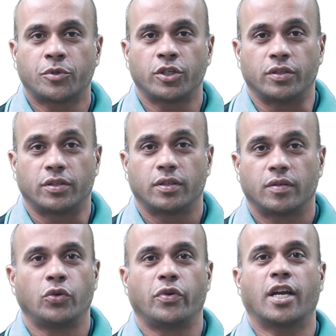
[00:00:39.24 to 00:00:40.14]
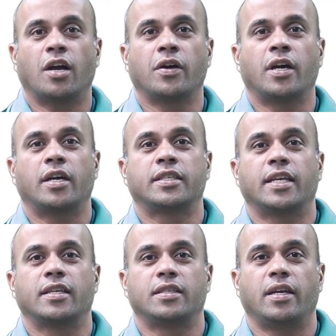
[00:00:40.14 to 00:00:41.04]
options to recover a
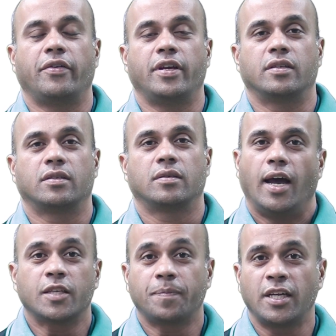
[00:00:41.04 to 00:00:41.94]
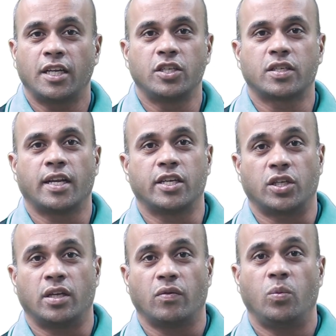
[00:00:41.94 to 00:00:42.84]
tenancy arrears? As per
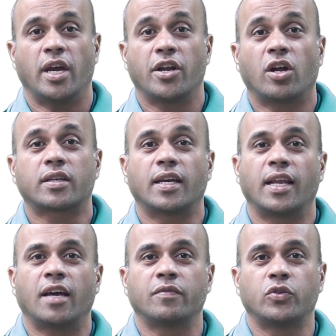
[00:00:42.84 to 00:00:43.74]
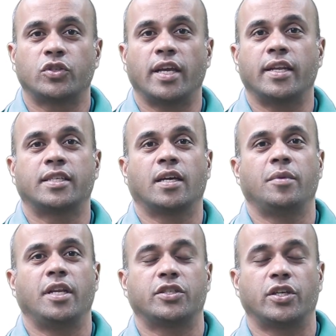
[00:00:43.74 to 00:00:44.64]
legislation, we are not allowed to send a
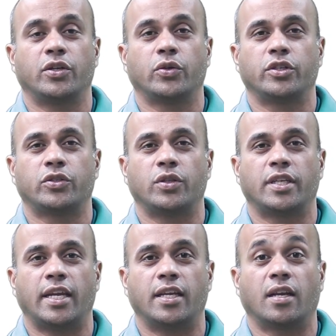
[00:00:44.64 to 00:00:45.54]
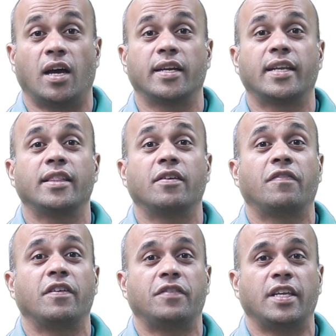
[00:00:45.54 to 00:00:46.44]
termination notice to the tenant until the
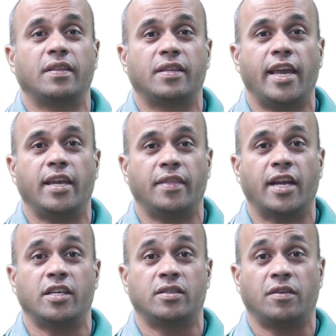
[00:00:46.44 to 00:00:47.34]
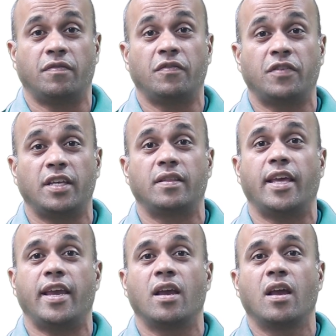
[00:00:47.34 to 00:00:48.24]
15th day. That is the 15th
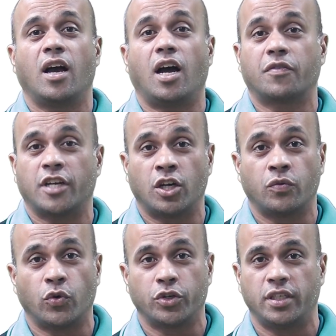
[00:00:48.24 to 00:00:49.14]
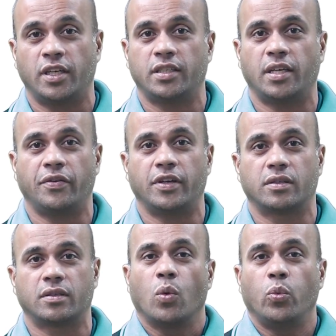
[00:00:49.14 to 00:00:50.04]
day after a 14 days
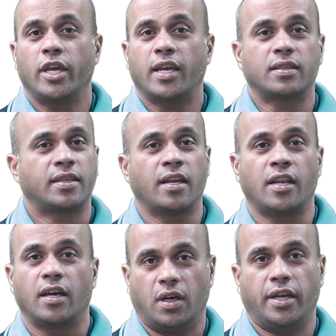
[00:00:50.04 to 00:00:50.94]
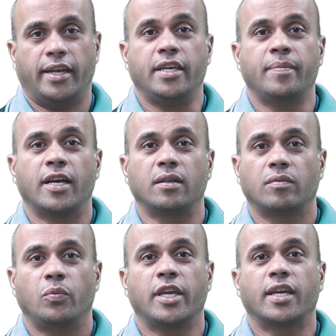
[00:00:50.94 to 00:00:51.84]
arrears. We can send an email,
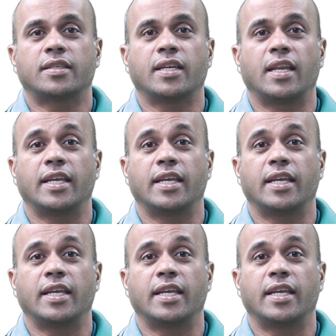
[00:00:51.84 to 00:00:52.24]
we can send a